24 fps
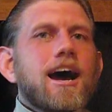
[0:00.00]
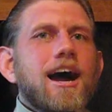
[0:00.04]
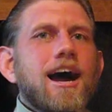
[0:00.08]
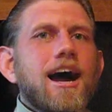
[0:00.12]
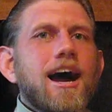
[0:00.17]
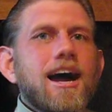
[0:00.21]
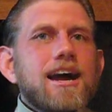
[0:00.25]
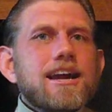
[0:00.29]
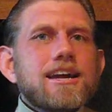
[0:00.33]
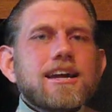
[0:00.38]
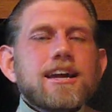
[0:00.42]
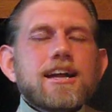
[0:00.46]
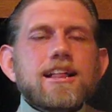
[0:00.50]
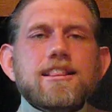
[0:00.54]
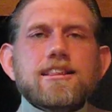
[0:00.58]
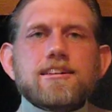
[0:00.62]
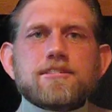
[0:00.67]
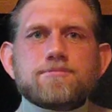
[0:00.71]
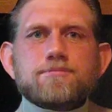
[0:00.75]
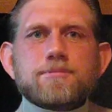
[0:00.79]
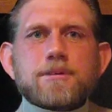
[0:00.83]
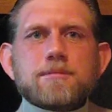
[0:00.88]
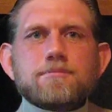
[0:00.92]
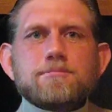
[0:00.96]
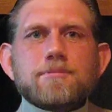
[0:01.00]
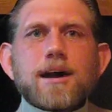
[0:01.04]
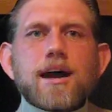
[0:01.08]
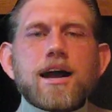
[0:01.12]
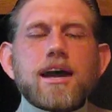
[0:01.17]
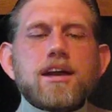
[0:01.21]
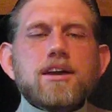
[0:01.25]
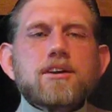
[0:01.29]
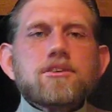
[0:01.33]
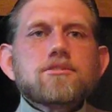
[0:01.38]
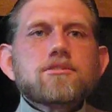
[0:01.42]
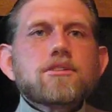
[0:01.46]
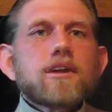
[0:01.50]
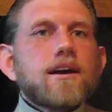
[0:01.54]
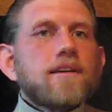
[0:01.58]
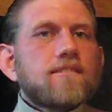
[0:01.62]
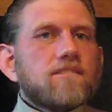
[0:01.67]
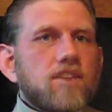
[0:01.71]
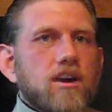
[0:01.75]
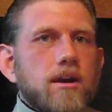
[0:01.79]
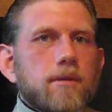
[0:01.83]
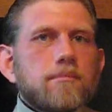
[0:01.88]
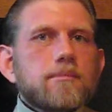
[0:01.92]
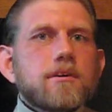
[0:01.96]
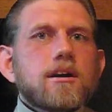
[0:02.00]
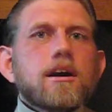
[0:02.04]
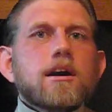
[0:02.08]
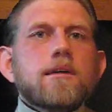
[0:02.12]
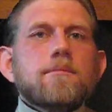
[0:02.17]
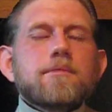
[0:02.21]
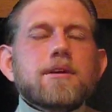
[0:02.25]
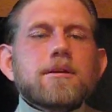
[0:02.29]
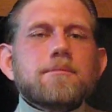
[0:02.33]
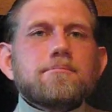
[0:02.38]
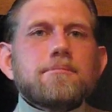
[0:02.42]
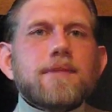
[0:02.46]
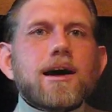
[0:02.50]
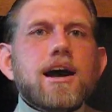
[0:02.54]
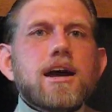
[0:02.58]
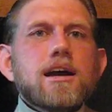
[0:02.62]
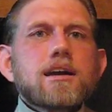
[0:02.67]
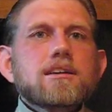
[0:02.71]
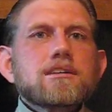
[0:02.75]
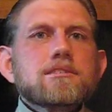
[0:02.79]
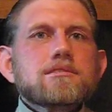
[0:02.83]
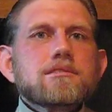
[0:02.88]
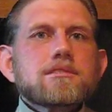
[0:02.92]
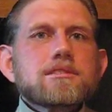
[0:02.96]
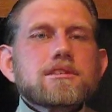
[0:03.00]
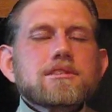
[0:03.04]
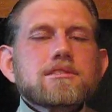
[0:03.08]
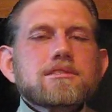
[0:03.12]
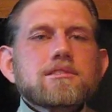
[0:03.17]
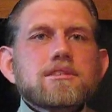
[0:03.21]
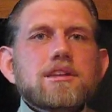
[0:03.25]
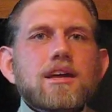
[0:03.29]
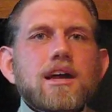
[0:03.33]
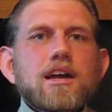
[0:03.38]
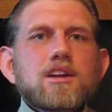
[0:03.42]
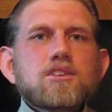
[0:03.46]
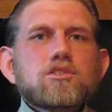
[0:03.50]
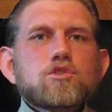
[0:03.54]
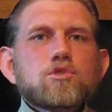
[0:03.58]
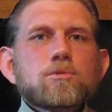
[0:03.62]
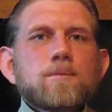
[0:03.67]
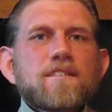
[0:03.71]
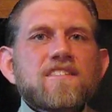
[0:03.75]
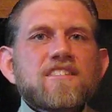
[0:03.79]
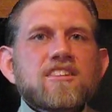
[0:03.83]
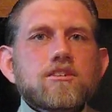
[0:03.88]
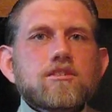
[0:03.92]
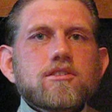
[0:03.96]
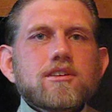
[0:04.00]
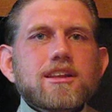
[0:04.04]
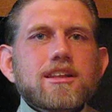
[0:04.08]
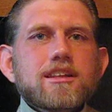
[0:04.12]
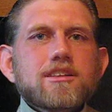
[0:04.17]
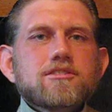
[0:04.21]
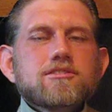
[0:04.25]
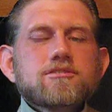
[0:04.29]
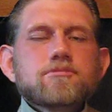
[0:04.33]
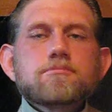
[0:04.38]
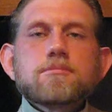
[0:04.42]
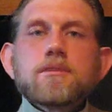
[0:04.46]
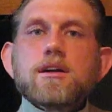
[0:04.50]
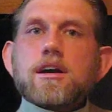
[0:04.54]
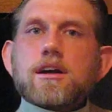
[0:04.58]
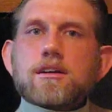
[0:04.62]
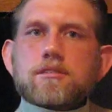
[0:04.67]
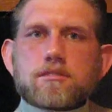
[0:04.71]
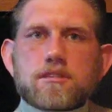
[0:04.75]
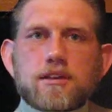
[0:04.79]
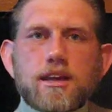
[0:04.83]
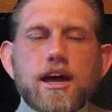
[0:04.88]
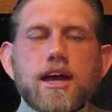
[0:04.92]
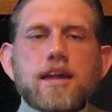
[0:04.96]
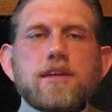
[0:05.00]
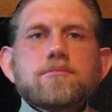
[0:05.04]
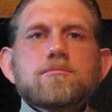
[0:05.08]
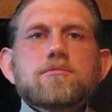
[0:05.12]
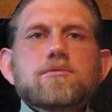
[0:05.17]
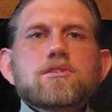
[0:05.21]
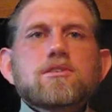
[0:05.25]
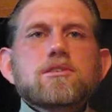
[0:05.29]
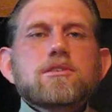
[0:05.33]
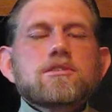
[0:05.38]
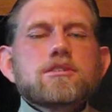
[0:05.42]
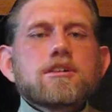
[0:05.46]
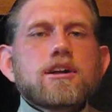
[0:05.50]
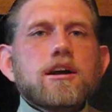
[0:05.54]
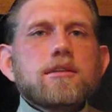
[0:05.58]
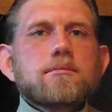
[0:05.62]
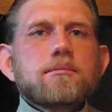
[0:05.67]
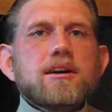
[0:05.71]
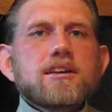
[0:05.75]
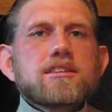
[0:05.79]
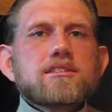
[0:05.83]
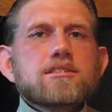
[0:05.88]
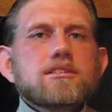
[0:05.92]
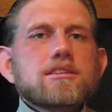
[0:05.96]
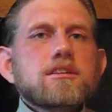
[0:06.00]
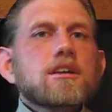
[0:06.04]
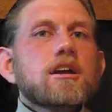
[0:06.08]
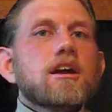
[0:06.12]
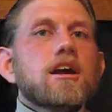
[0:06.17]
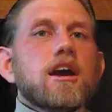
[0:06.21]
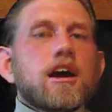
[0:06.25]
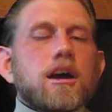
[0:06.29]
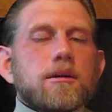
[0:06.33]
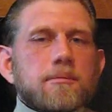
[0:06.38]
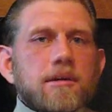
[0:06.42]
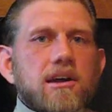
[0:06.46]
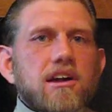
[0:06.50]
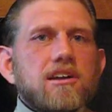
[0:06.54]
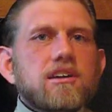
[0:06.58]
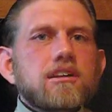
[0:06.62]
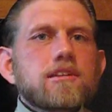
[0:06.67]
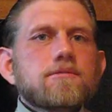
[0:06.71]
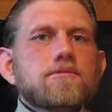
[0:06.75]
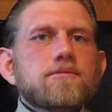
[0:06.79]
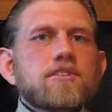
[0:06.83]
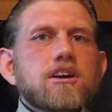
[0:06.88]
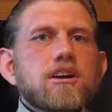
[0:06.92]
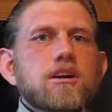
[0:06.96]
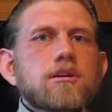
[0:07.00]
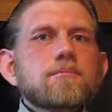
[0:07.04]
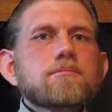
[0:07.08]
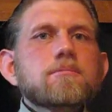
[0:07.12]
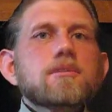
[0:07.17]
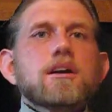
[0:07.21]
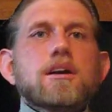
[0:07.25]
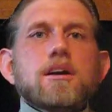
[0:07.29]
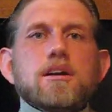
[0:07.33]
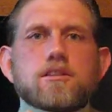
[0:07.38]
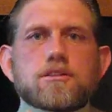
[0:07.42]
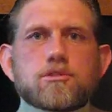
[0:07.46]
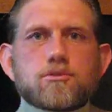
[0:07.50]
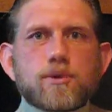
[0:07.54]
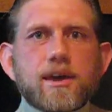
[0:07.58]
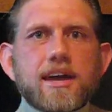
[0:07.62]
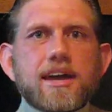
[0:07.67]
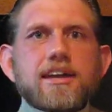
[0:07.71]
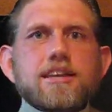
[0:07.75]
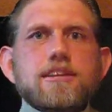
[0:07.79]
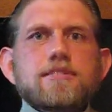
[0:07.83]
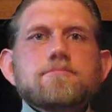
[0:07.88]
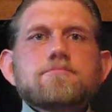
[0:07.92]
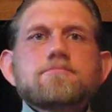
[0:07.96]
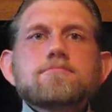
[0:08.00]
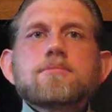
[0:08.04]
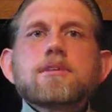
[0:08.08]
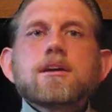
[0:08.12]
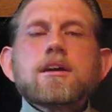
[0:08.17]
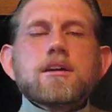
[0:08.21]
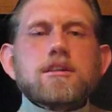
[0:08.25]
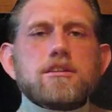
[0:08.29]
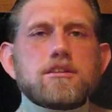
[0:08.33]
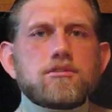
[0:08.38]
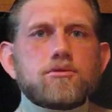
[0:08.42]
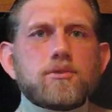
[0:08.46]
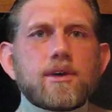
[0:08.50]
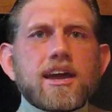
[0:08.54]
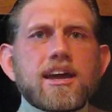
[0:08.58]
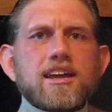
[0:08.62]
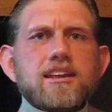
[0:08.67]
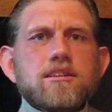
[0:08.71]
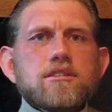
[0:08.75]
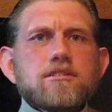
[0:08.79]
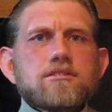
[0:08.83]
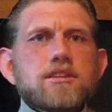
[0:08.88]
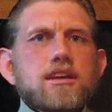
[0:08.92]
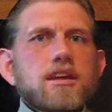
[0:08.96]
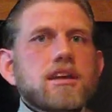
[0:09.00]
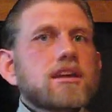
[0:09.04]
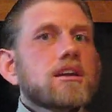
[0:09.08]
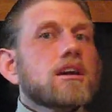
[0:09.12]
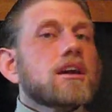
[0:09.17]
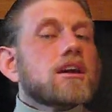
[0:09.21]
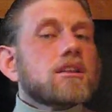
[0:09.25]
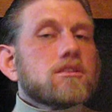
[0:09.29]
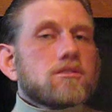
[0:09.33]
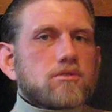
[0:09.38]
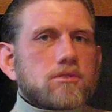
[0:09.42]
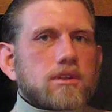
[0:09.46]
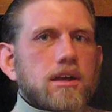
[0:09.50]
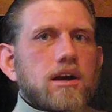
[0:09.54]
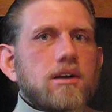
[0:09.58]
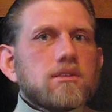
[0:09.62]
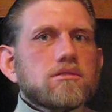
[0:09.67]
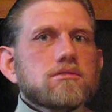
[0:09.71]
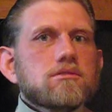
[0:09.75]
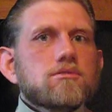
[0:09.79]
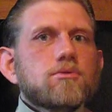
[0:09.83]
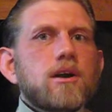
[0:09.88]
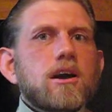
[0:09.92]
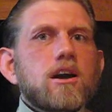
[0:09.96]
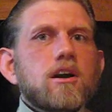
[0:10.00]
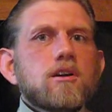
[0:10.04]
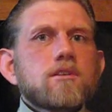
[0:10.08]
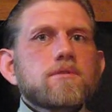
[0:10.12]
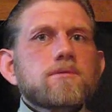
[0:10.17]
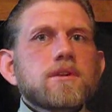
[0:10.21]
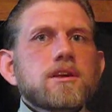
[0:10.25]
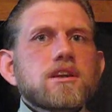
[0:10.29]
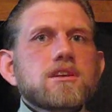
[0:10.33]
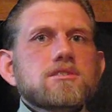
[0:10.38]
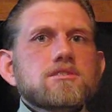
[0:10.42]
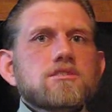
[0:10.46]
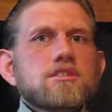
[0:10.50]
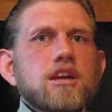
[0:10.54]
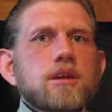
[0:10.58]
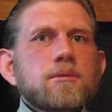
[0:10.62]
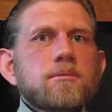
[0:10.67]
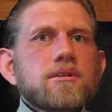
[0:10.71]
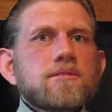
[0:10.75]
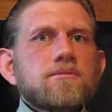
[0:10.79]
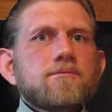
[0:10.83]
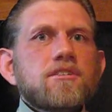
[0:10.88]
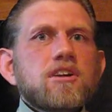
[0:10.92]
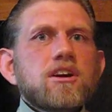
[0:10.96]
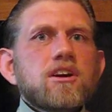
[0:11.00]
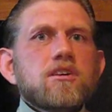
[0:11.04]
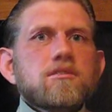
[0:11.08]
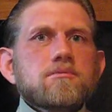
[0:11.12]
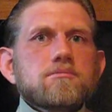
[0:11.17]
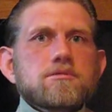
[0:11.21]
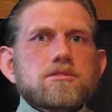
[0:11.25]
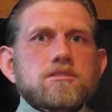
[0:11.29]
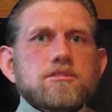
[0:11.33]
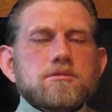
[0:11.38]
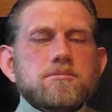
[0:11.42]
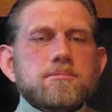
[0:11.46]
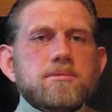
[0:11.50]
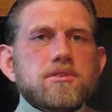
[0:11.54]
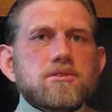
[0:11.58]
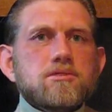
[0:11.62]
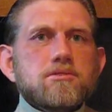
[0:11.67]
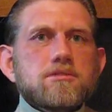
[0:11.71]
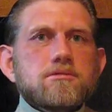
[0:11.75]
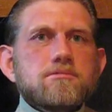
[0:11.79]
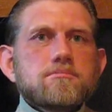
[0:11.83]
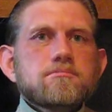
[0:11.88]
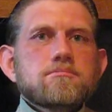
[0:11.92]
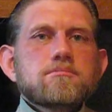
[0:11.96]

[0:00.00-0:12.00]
Hi, it's Ben Meyers from Ben Meyers International Movie Critics. Tonight we're going to talk about the American film Dredd. Dredd is a 2012 entertainment film distribution.